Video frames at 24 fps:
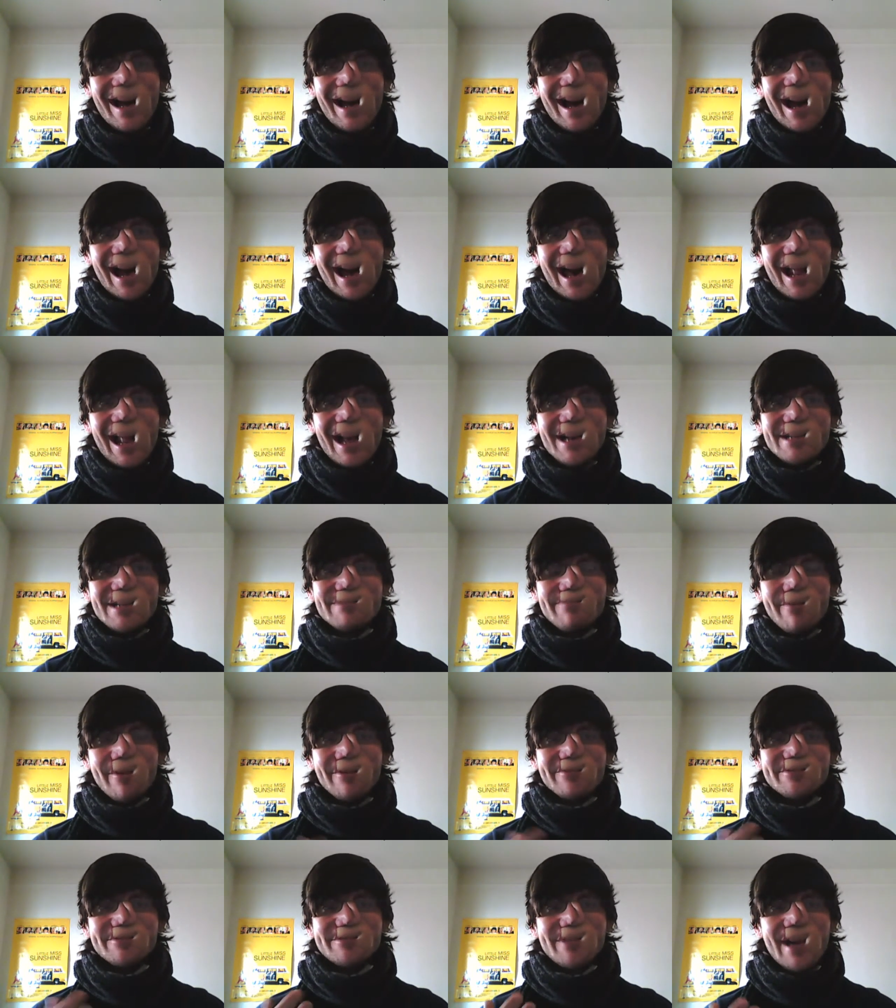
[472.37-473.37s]
And I spoke
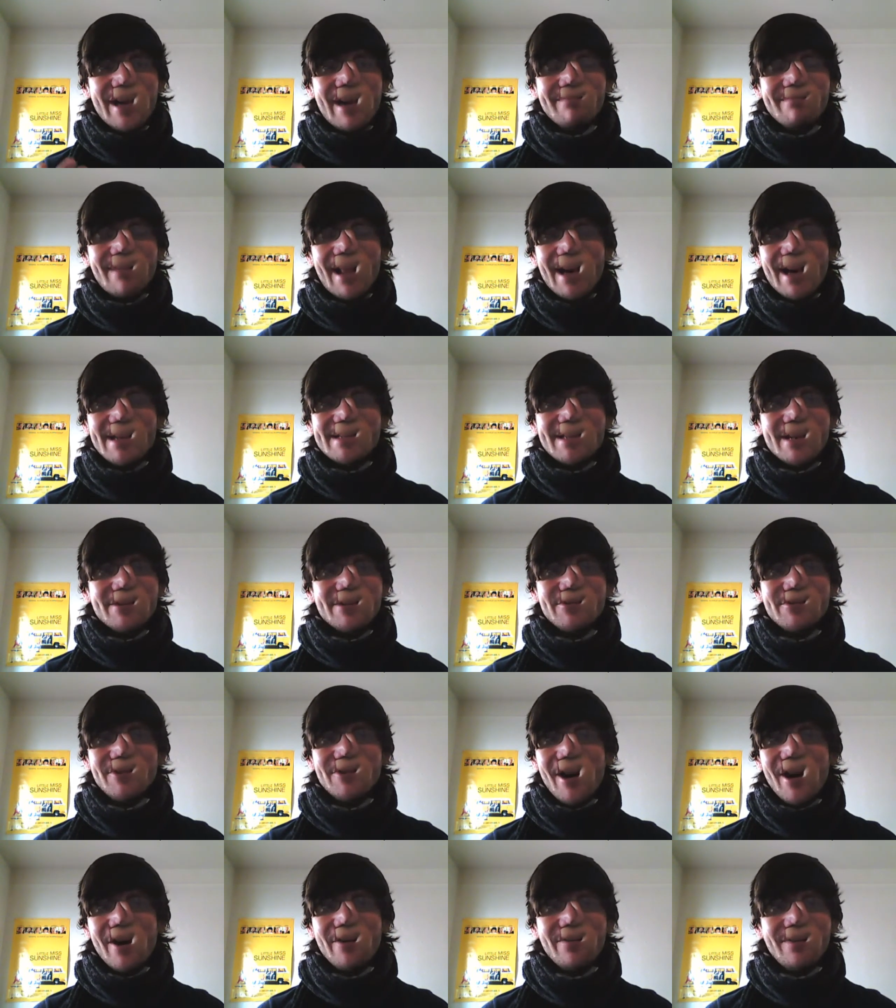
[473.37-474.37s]
of shame and I said, you
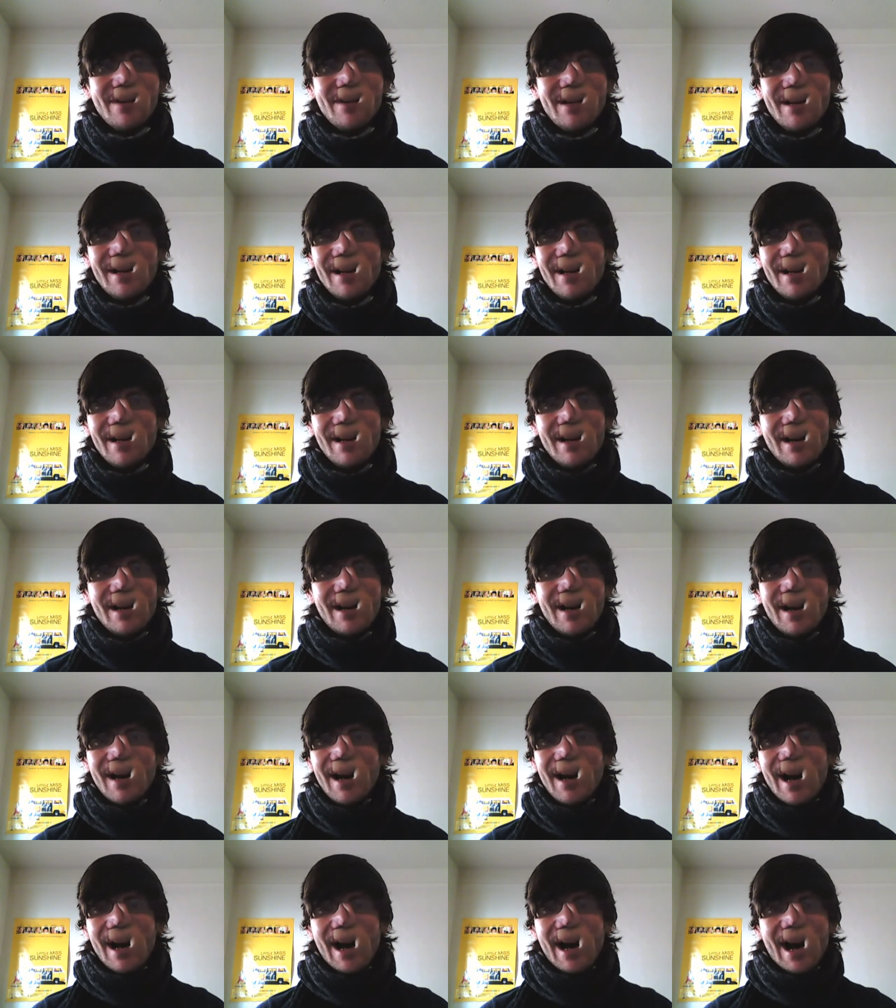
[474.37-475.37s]
know,
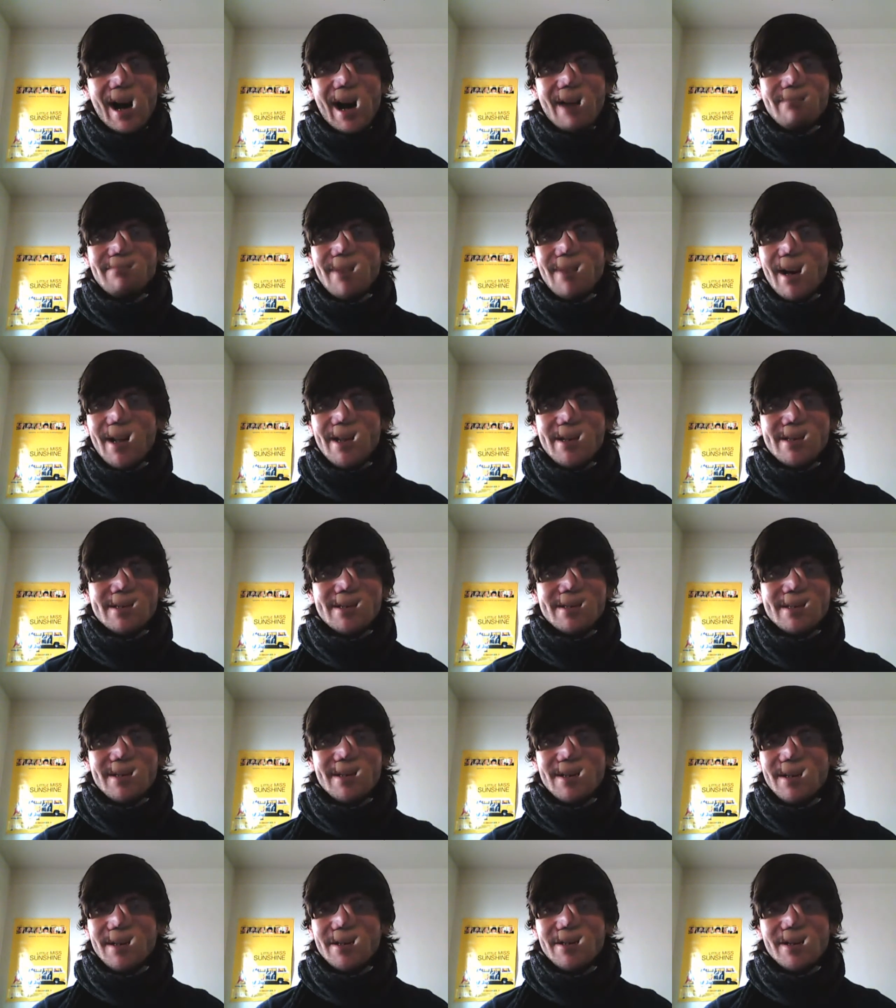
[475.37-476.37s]
I'm not as
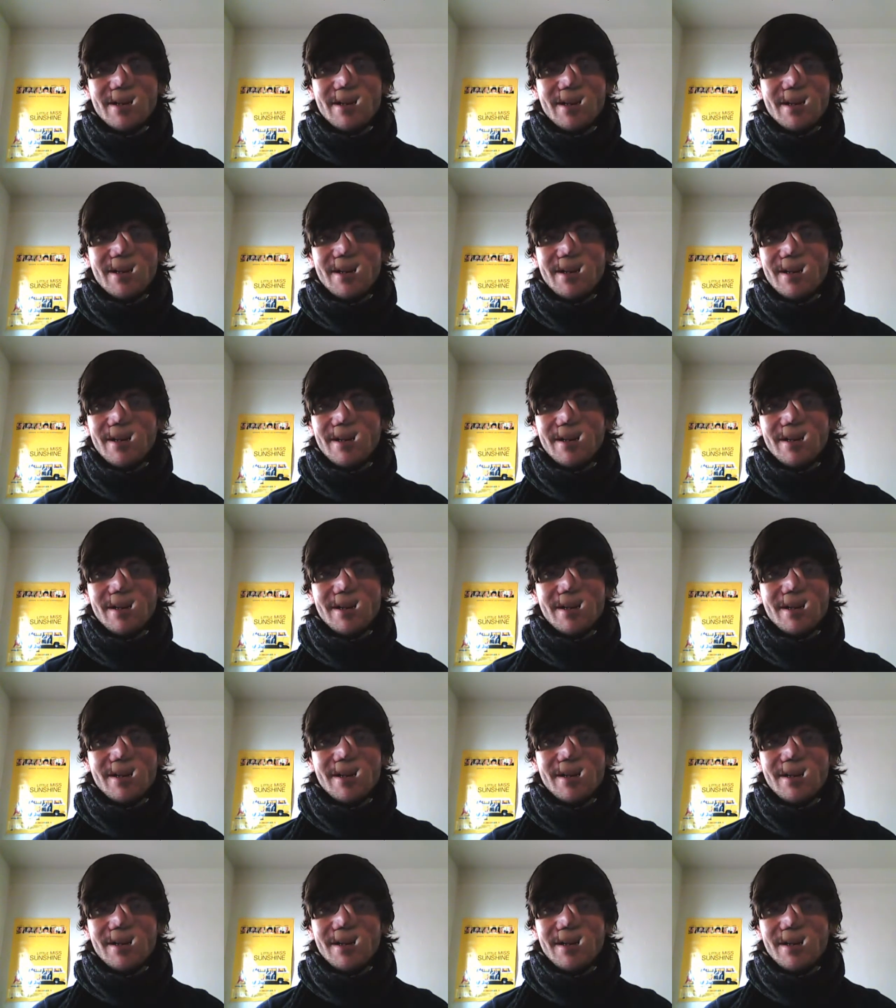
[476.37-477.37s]

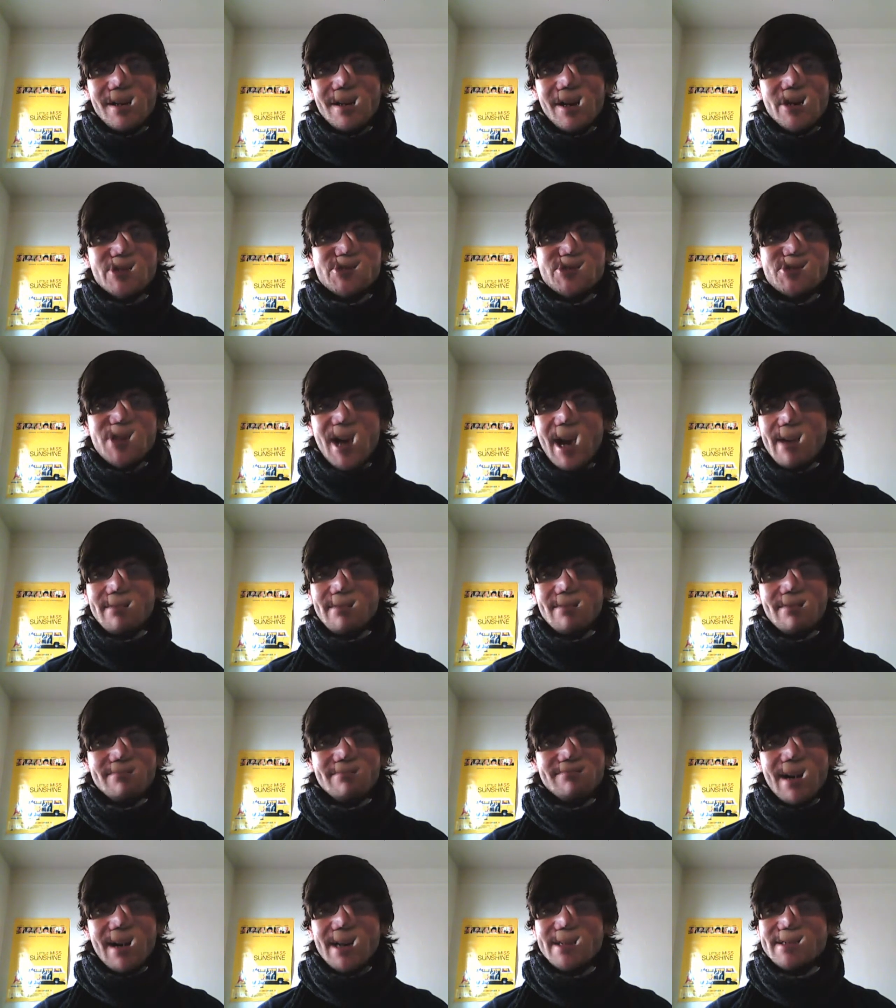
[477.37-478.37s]
ashamed of
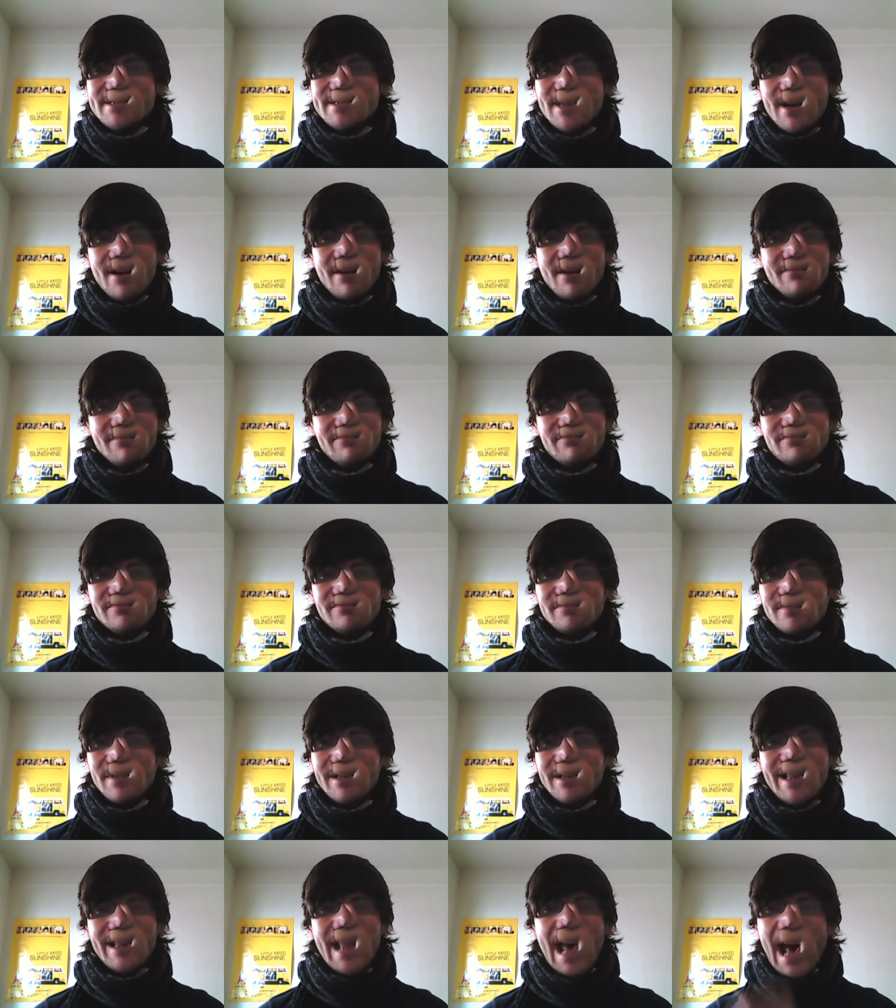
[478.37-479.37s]
myself
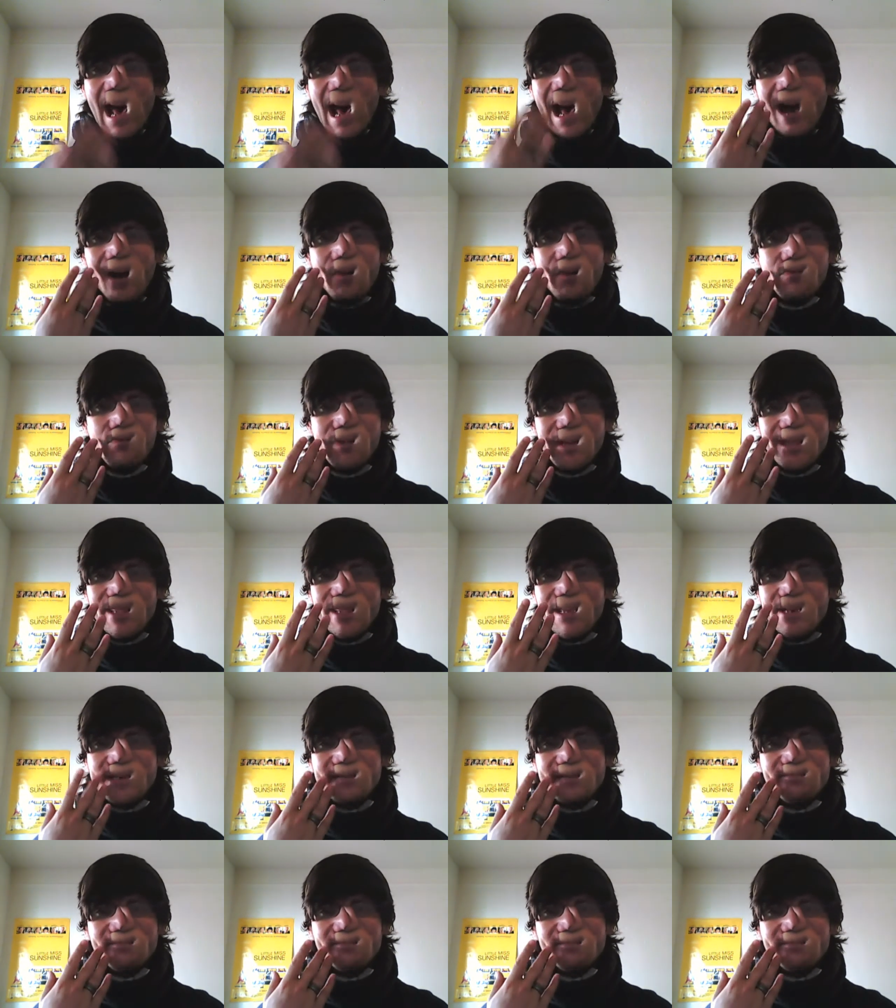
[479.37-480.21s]
now with this